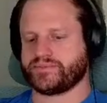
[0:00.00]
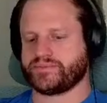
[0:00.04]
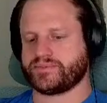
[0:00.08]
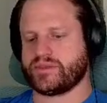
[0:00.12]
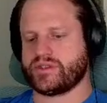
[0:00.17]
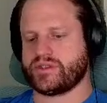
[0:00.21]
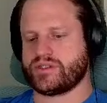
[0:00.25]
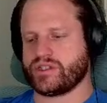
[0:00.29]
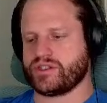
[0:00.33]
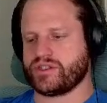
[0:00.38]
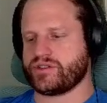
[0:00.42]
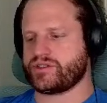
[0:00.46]

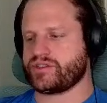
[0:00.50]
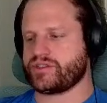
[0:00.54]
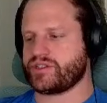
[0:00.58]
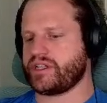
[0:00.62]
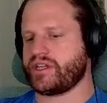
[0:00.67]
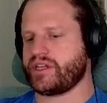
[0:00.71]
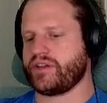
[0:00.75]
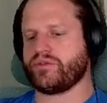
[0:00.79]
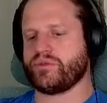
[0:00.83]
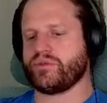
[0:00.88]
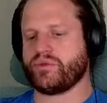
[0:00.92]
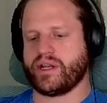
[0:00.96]
is that there's a
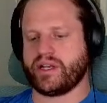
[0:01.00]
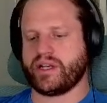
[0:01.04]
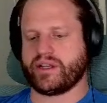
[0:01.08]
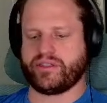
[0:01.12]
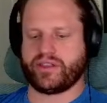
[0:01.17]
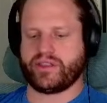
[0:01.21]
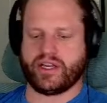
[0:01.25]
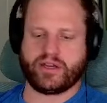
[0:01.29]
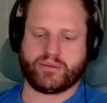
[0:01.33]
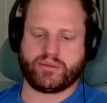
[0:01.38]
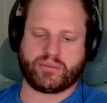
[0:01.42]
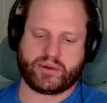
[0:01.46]
different way to
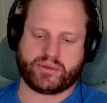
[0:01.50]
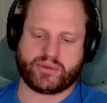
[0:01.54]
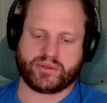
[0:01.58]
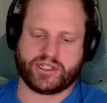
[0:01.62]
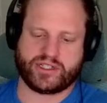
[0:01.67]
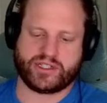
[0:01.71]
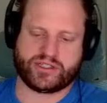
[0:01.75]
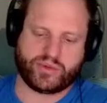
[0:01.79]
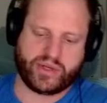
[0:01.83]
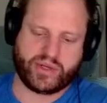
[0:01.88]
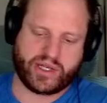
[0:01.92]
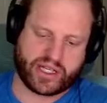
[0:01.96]
think about what
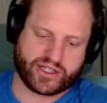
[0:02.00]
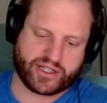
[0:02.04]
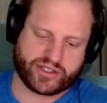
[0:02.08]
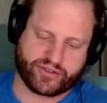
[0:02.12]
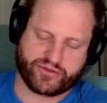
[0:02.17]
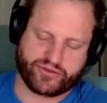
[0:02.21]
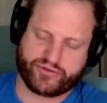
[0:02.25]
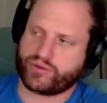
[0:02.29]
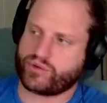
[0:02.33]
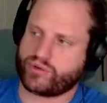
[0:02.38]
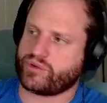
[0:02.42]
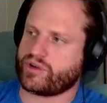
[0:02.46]
these weekends are
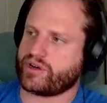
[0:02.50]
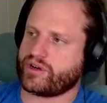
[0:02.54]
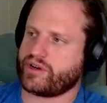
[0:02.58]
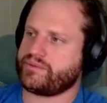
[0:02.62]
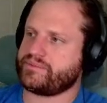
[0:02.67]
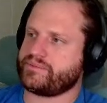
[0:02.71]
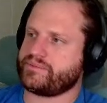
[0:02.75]
for.